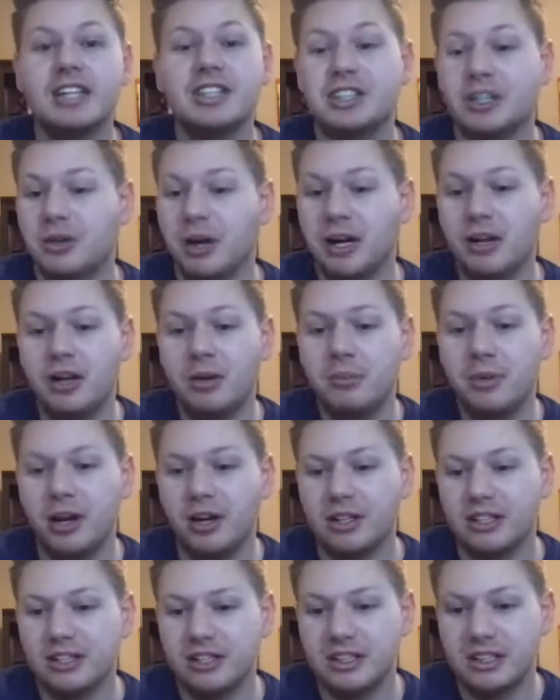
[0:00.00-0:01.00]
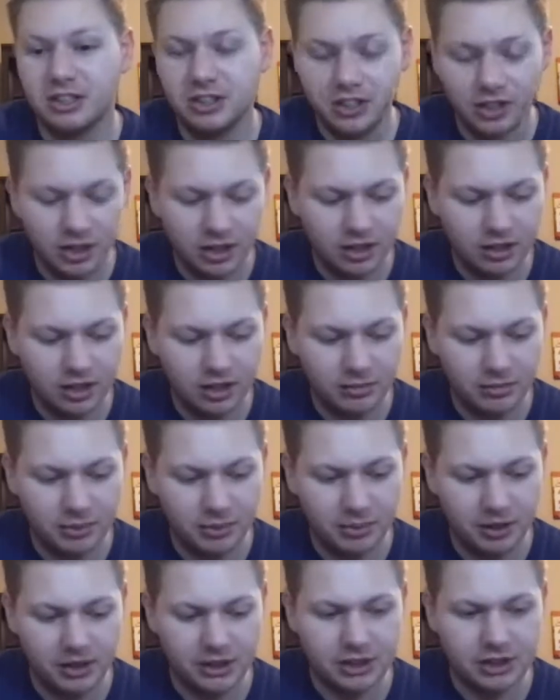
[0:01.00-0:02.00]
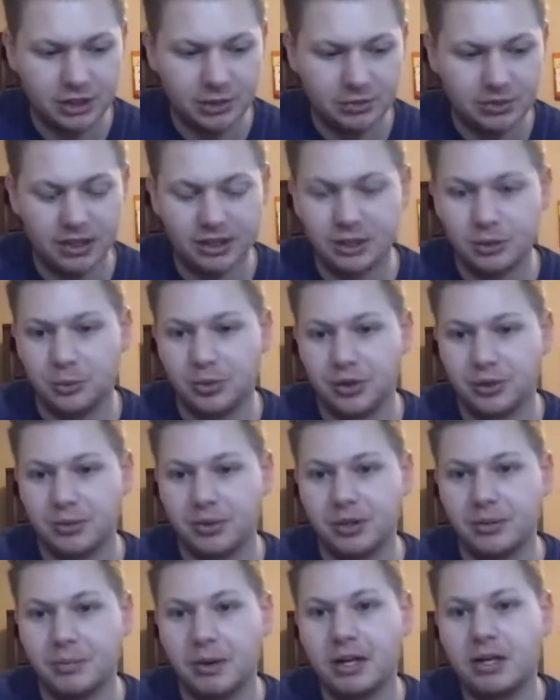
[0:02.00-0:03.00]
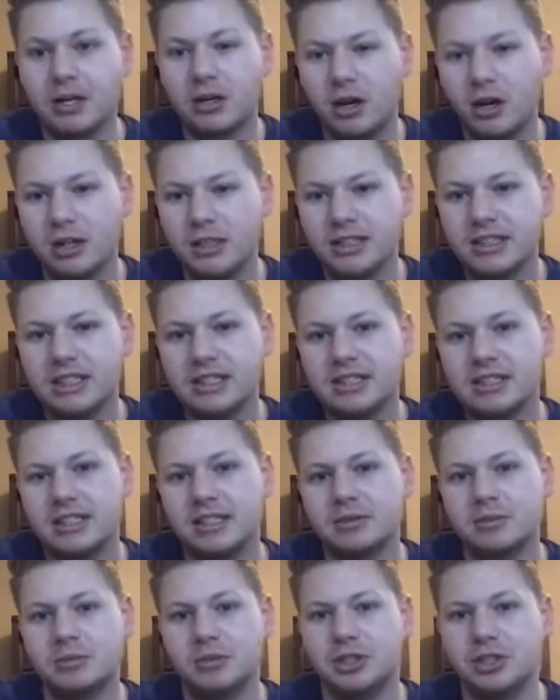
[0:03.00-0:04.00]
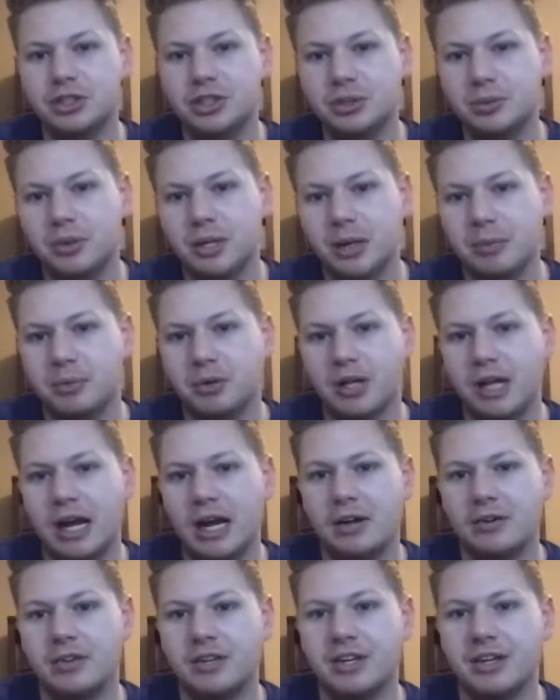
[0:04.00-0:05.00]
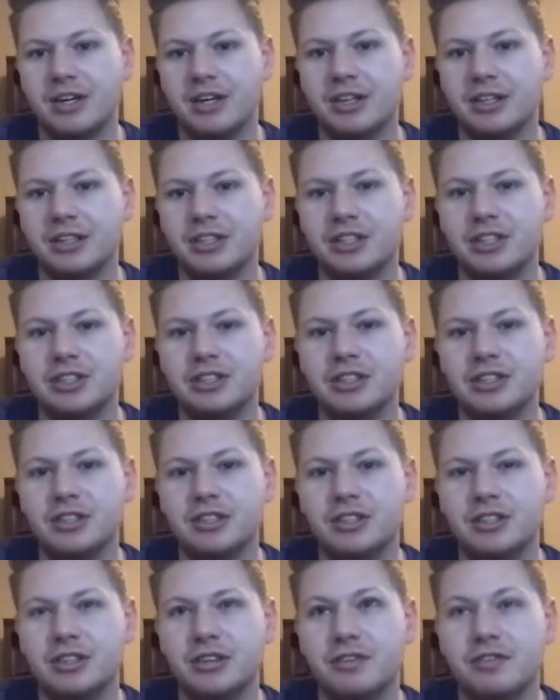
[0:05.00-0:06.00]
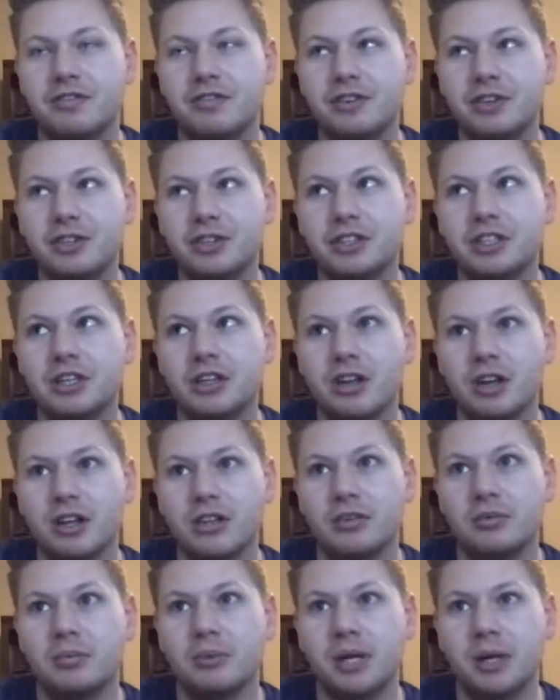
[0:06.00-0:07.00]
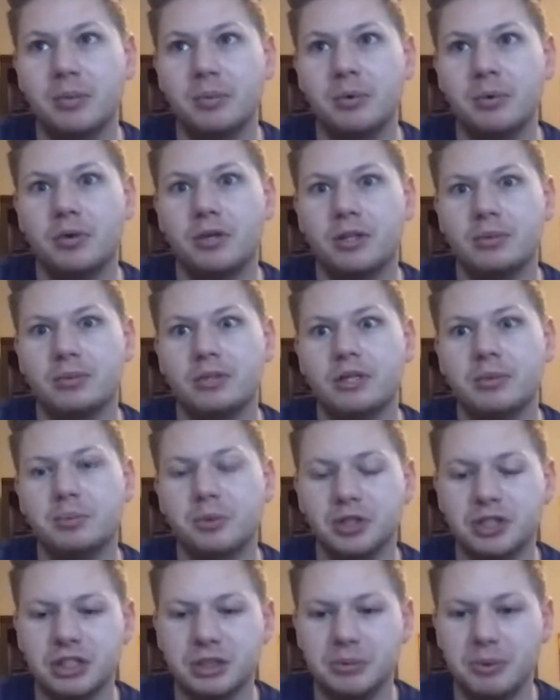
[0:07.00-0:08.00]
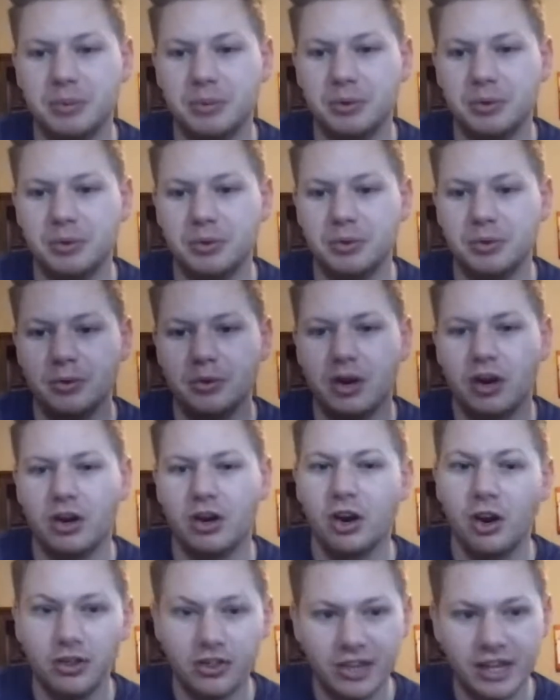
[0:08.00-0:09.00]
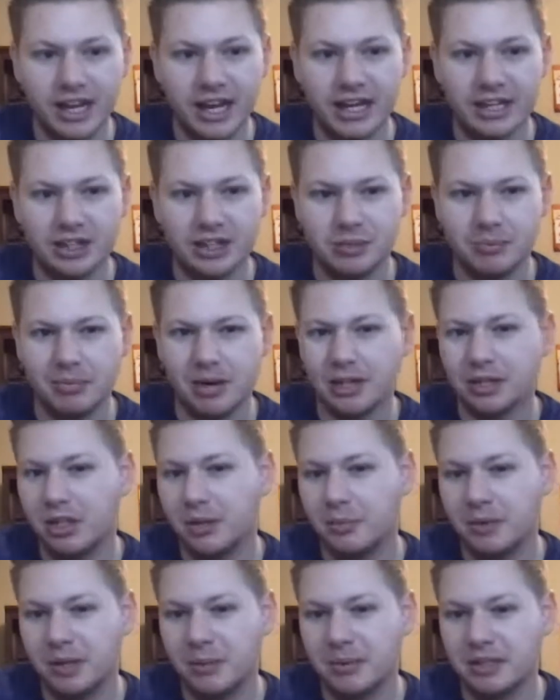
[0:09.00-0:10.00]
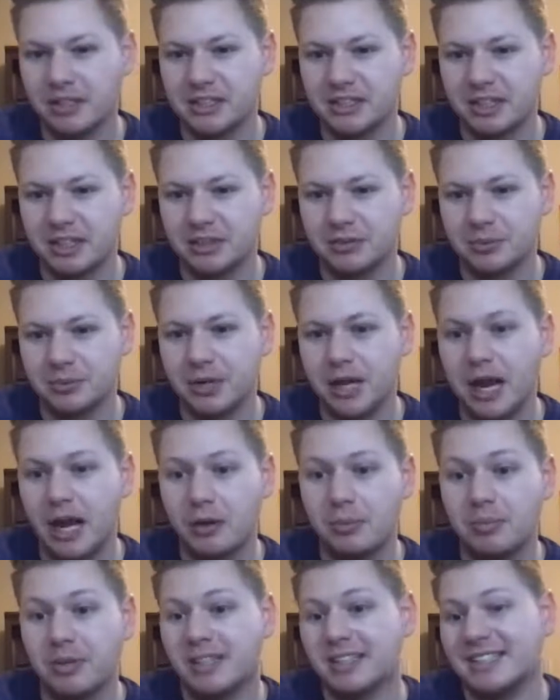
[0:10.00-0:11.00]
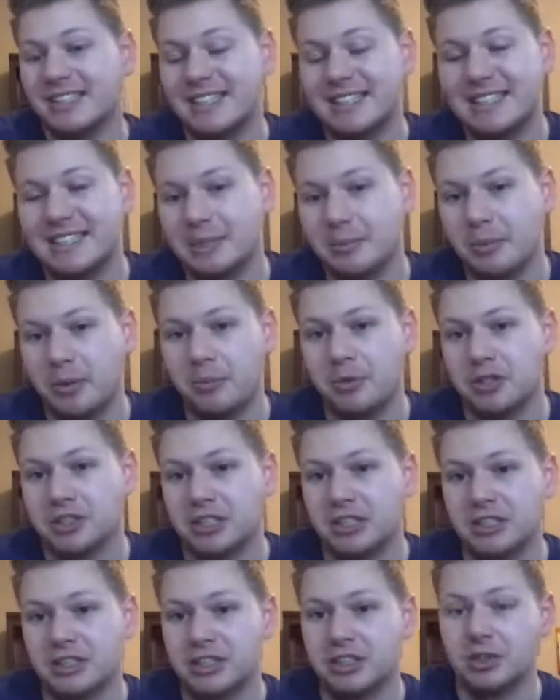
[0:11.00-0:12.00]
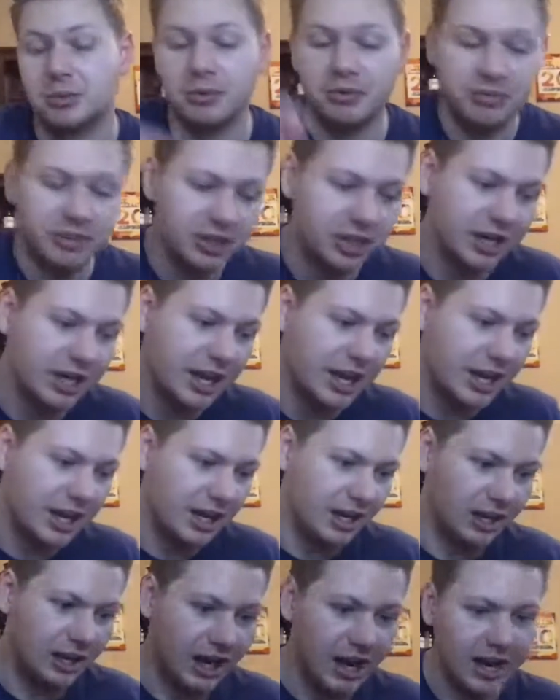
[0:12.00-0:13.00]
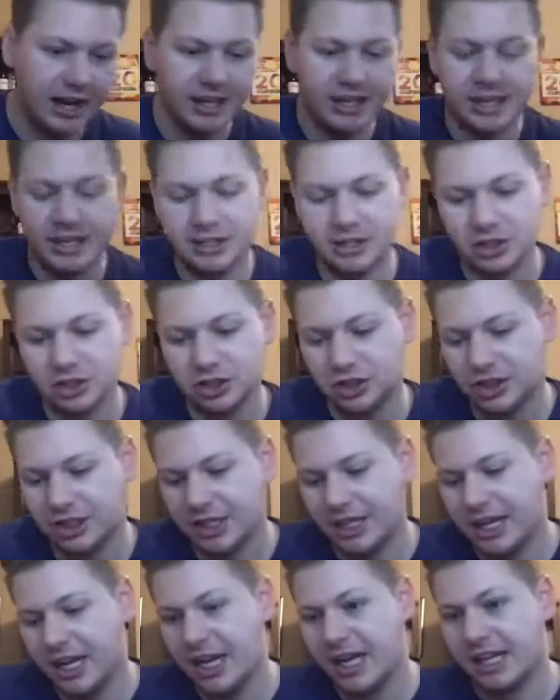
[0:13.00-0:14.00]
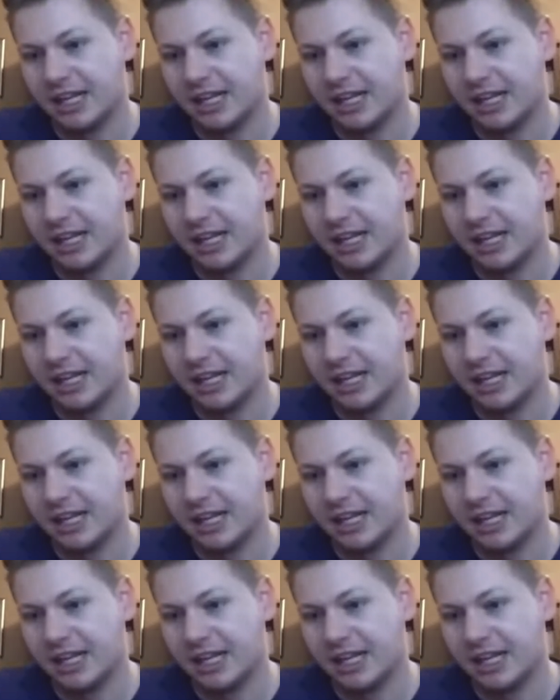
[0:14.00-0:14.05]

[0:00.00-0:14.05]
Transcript: So I'll be honest, there's not a lot of people I don't like to work with. My content and usually what I put out there defers a lot of people and really pushes people who are on the edge and might not be the best clients for me out, because they see my personality. So I'm a very high energy.